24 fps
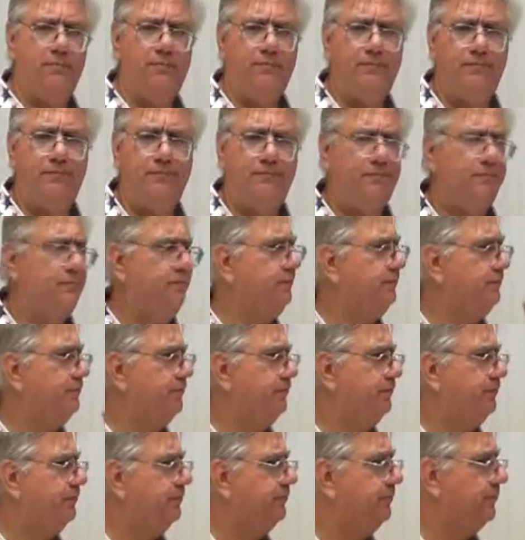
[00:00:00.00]

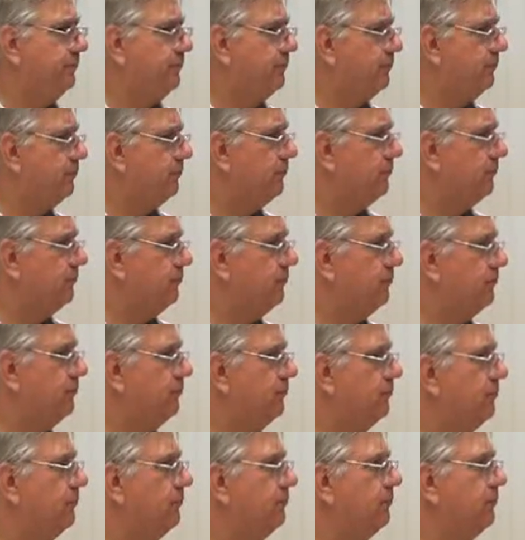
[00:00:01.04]

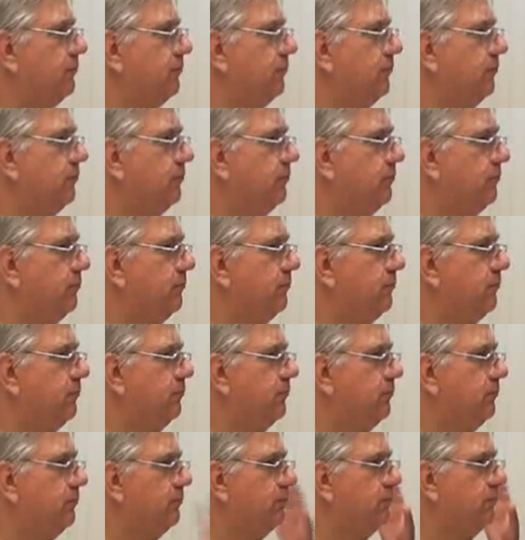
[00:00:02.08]

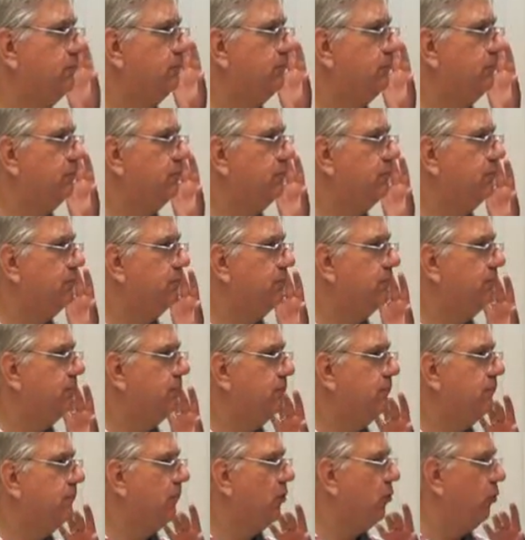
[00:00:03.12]

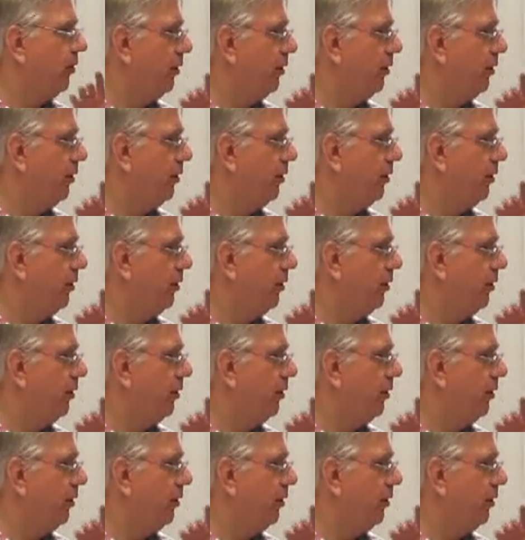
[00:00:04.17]
No words are spoken by the person on screen.